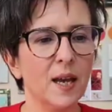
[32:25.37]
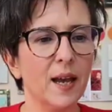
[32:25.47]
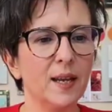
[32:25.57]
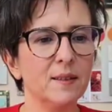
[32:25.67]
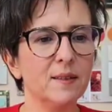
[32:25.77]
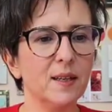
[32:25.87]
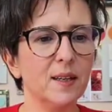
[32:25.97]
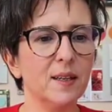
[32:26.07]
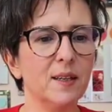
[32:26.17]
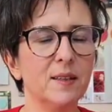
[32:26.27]
and
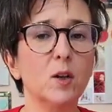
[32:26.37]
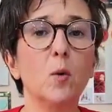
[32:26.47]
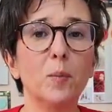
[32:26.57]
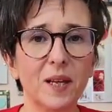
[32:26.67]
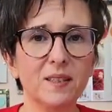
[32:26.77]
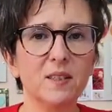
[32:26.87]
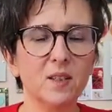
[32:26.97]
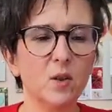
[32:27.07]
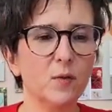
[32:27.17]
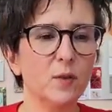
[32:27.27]
the
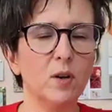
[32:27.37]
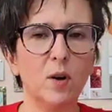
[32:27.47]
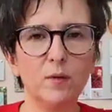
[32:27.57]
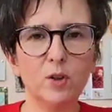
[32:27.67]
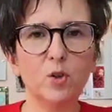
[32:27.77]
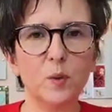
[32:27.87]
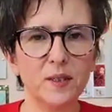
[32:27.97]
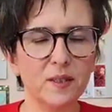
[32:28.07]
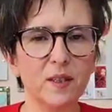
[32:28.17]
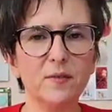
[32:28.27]
complexity of the shoe
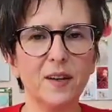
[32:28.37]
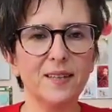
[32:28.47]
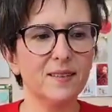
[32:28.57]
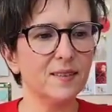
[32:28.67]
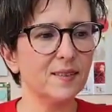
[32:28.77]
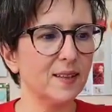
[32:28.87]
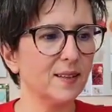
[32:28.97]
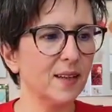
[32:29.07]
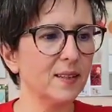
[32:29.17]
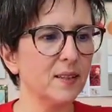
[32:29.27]
itself. I
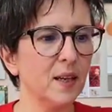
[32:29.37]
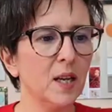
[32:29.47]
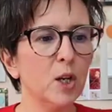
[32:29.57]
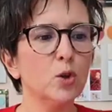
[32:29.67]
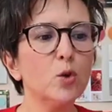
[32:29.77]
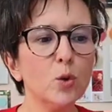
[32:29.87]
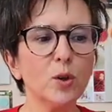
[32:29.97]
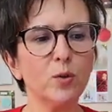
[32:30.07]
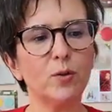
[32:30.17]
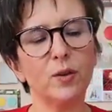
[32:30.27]
understand that. Do
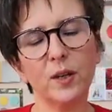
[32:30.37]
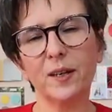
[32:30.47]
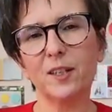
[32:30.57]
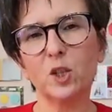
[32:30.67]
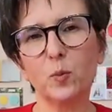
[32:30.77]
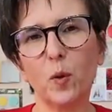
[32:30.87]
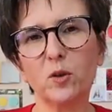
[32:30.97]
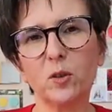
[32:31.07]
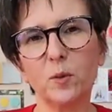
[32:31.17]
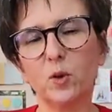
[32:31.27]
you think it's
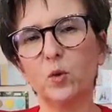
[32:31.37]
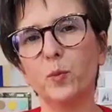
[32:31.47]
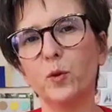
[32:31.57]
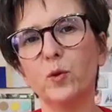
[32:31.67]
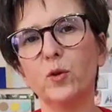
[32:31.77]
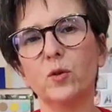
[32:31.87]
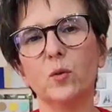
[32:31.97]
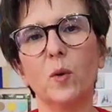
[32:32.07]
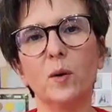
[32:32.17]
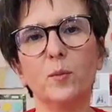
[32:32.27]
possible to produce
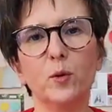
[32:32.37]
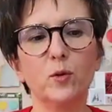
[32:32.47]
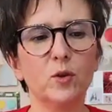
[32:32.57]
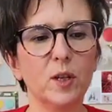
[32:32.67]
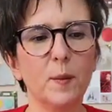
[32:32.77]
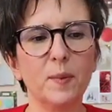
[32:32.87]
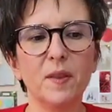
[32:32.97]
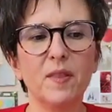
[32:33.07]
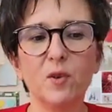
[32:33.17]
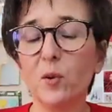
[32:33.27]
one prototype
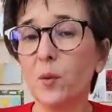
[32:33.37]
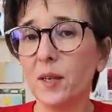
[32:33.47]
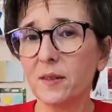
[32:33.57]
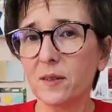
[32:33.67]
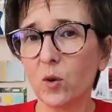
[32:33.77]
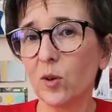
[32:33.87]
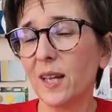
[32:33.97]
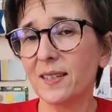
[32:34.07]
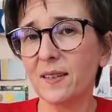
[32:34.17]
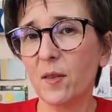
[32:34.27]
in 3 weeks or
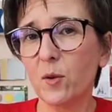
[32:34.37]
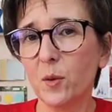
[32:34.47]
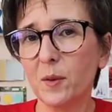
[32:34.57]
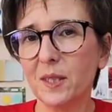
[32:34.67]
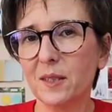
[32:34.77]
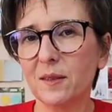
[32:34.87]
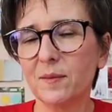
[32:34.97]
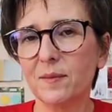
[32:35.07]
less than 3 weeks?